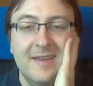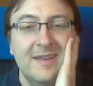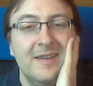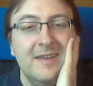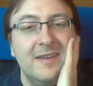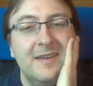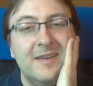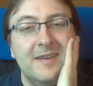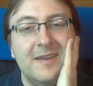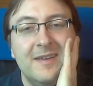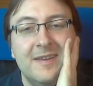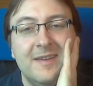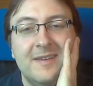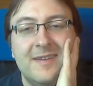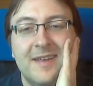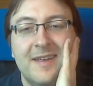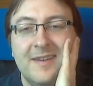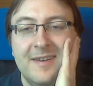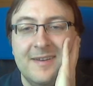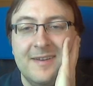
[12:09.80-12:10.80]

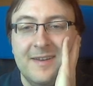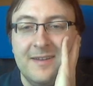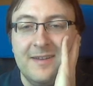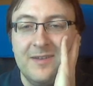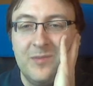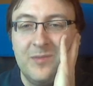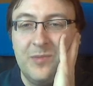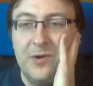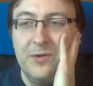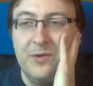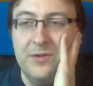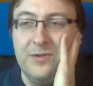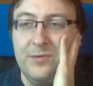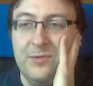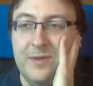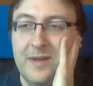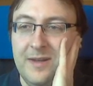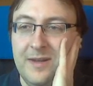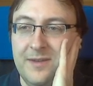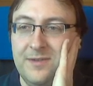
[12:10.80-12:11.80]
intended as a
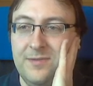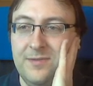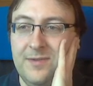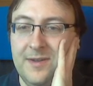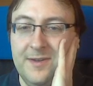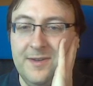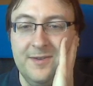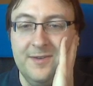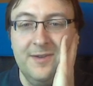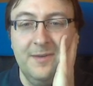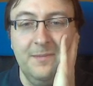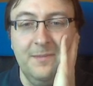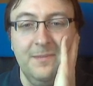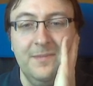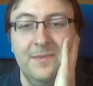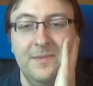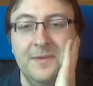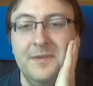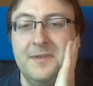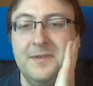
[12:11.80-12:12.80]
post-release feature.
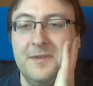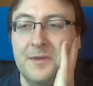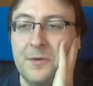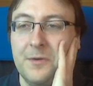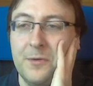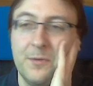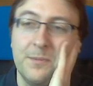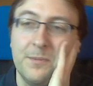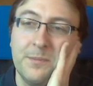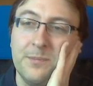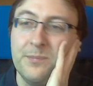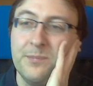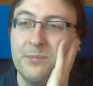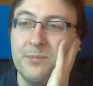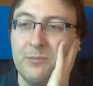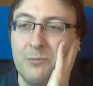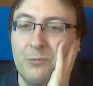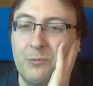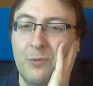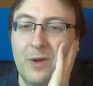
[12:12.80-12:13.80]
So,
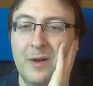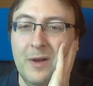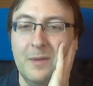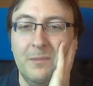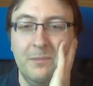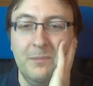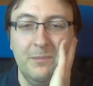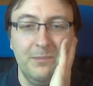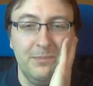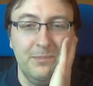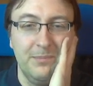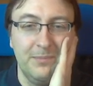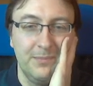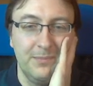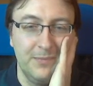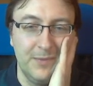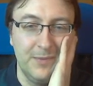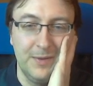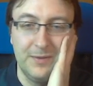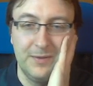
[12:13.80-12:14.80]
well,
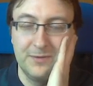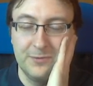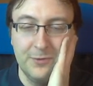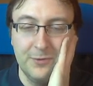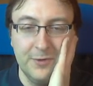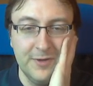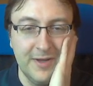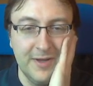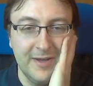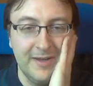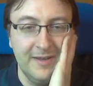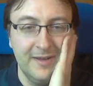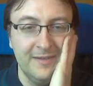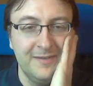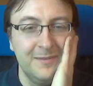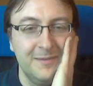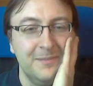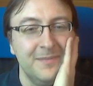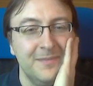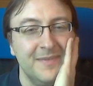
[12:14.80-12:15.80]
that's good, I
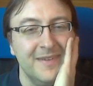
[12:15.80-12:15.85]
guess.